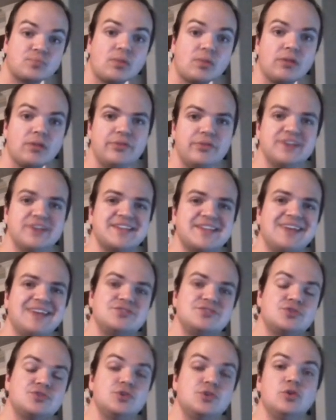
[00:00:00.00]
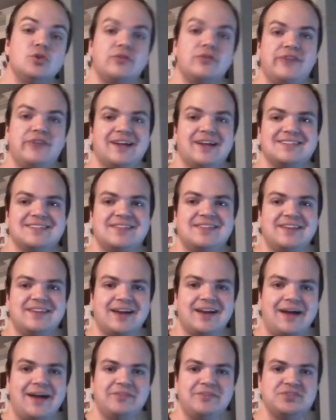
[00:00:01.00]
this has 2 effects that the
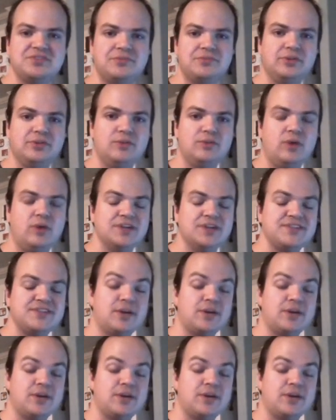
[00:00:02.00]
deck obviously really wants.